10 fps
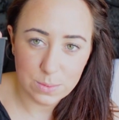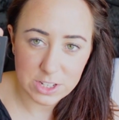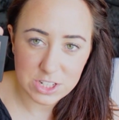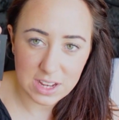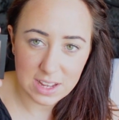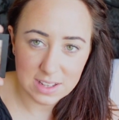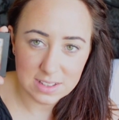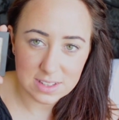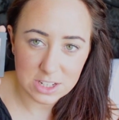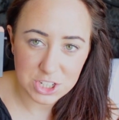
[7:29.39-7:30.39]
which
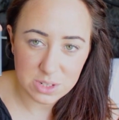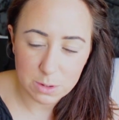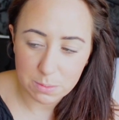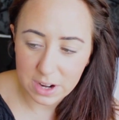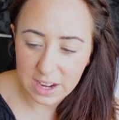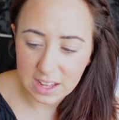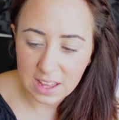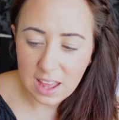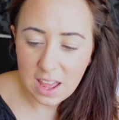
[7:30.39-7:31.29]
is a shimmer brick.